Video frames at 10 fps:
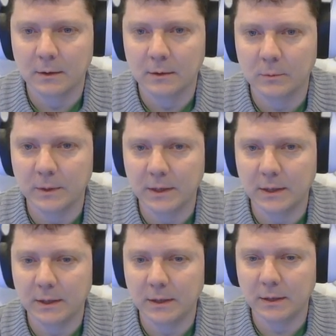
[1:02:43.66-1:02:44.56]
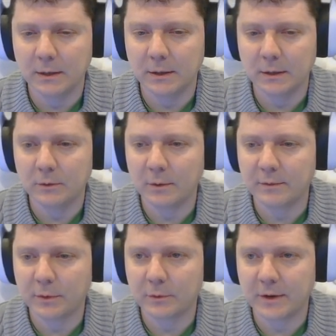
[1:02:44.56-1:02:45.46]
We do have a
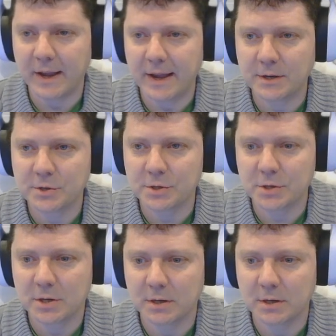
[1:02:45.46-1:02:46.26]
Thurdash.